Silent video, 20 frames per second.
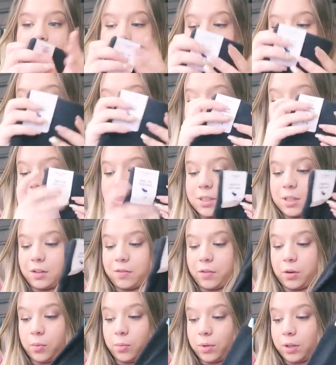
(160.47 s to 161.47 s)
I got them on sale
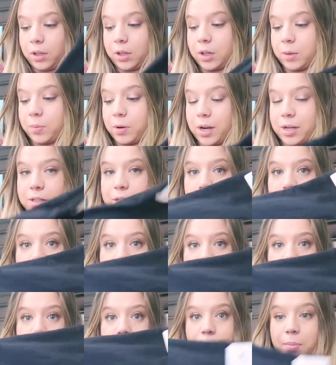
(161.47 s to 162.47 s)
for a really good price. So I
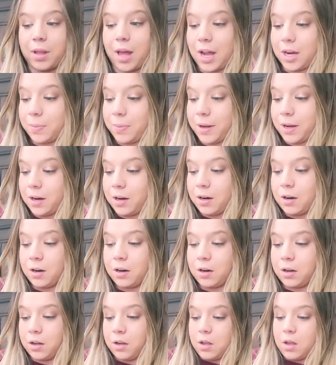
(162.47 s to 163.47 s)
got her a black pair.